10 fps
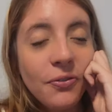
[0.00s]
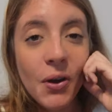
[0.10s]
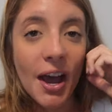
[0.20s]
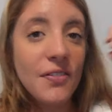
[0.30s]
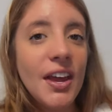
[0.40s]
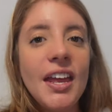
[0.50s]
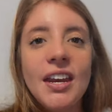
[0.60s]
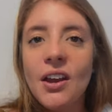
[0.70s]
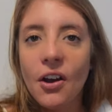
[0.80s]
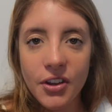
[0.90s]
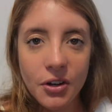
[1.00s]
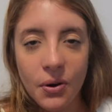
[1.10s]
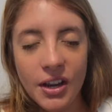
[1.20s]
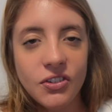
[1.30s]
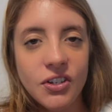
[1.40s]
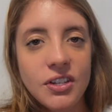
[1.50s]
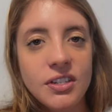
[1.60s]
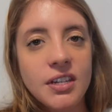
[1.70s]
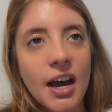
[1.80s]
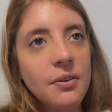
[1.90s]
If you have any other
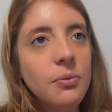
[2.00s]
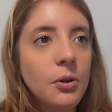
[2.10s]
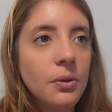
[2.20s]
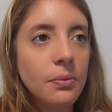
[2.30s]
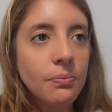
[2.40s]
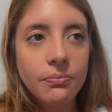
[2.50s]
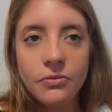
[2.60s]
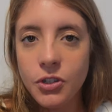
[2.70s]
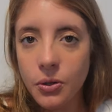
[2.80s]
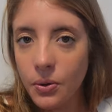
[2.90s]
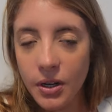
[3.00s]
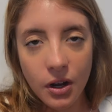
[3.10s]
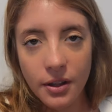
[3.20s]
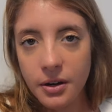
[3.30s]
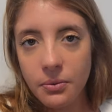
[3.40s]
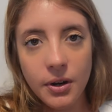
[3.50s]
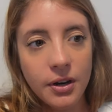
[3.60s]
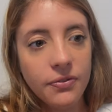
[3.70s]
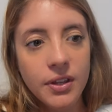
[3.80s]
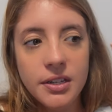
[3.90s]
questions, I will do another one
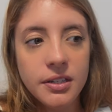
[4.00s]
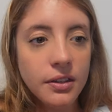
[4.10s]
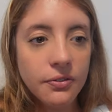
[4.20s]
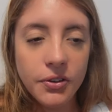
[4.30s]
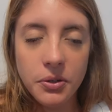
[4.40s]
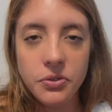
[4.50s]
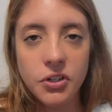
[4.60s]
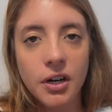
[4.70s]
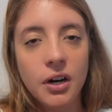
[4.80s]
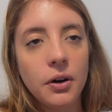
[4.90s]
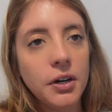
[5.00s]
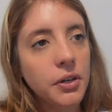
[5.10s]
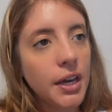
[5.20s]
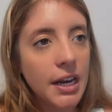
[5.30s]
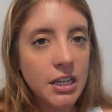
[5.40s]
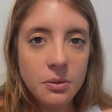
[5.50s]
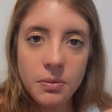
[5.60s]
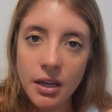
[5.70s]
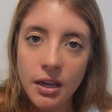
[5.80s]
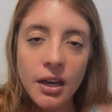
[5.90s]
of these in the future, or you can ask
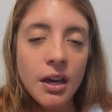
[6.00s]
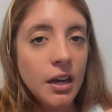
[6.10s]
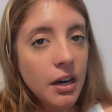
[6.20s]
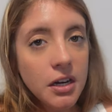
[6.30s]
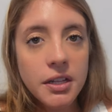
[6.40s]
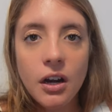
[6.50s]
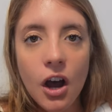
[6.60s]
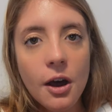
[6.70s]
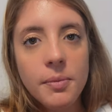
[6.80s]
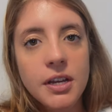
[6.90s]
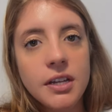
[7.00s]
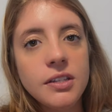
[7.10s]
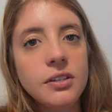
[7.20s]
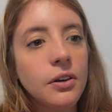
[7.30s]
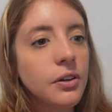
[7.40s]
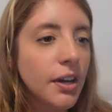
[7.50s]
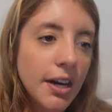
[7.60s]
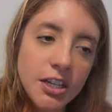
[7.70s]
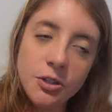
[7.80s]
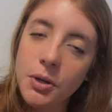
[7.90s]
me here in the comments, or you can
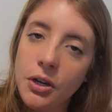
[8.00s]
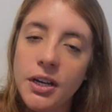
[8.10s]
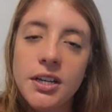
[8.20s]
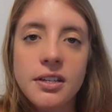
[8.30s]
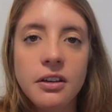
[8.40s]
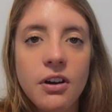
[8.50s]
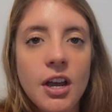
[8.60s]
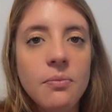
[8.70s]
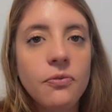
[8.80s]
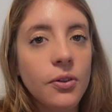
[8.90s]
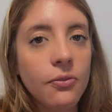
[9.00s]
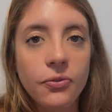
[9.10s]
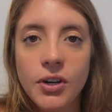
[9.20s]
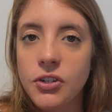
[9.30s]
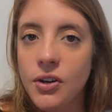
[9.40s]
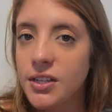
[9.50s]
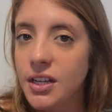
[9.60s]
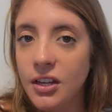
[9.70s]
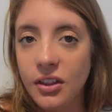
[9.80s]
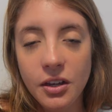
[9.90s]
ask me on Instagram. Feel free to
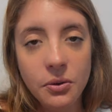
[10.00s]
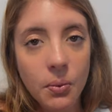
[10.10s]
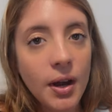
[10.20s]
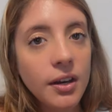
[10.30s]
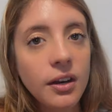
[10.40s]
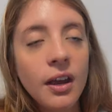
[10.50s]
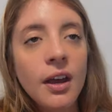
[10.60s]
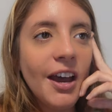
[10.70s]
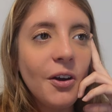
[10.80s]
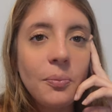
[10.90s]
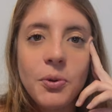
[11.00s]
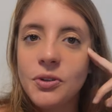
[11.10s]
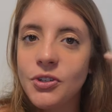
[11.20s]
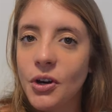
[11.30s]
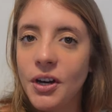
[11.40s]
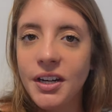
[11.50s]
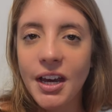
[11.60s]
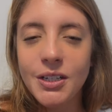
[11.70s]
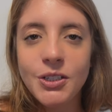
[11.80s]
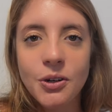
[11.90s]
ask anything you want. I hope you enjoyed
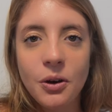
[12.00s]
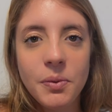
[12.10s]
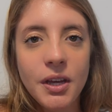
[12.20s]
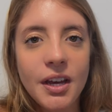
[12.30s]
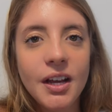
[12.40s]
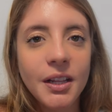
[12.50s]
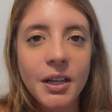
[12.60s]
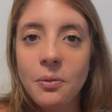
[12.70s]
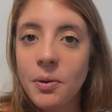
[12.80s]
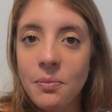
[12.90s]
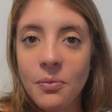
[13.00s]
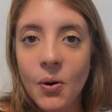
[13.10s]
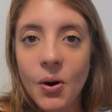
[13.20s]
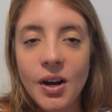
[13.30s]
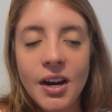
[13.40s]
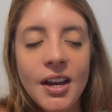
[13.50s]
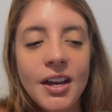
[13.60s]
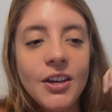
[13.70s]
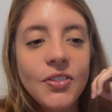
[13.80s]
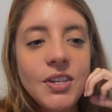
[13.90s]
getting to know me a little bit more
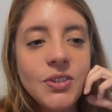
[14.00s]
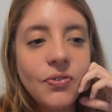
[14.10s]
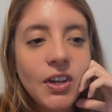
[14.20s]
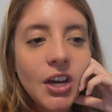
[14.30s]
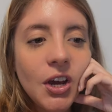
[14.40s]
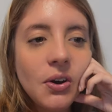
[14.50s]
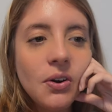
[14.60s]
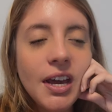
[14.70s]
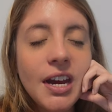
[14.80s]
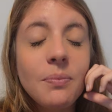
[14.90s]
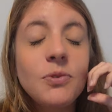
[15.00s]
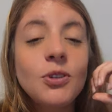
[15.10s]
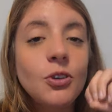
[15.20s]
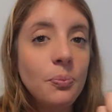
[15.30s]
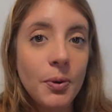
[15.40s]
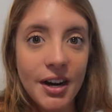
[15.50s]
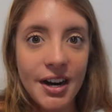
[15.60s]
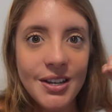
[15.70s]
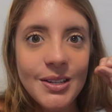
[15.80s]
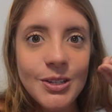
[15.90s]
in this video, and I'm
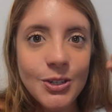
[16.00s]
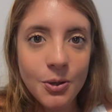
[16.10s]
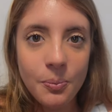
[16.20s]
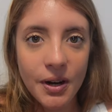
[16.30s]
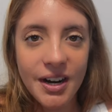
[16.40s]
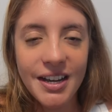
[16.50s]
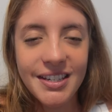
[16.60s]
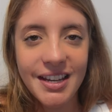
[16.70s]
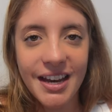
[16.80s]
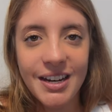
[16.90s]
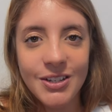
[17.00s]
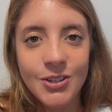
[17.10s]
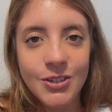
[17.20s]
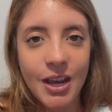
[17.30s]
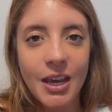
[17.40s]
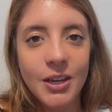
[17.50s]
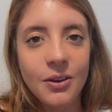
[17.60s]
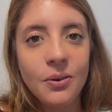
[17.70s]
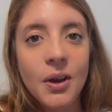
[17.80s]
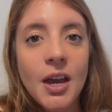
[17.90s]
super, super excited to take
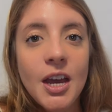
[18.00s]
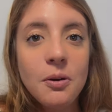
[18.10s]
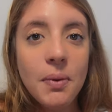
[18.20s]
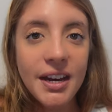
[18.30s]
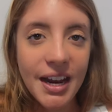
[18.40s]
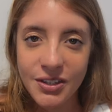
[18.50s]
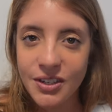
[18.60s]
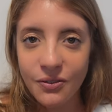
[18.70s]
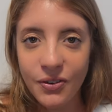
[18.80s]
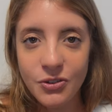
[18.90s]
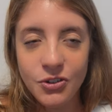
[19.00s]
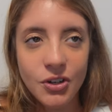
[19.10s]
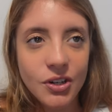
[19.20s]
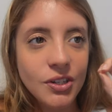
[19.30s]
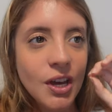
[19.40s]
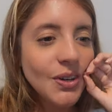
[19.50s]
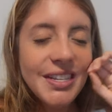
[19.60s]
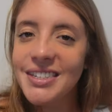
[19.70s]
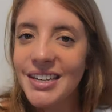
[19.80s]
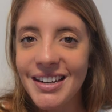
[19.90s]
you in my next adventures to
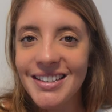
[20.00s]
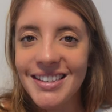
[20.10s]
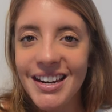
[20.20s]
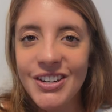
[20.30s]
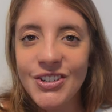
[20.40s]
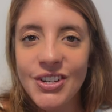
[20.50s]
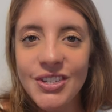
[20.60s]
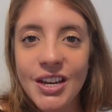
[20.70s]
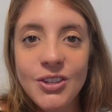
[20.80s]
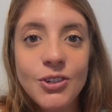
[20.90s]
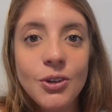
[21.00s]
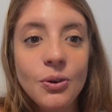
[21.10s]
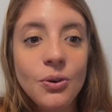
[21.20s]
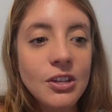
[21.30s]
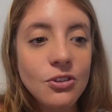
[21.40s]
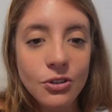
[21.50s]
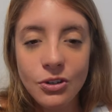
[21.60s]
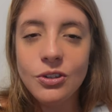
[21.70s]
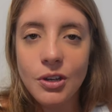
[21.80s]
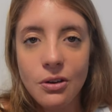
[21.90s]
insane destinations and to
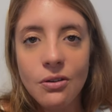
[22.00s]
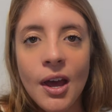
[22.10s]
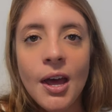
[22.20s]
introduce you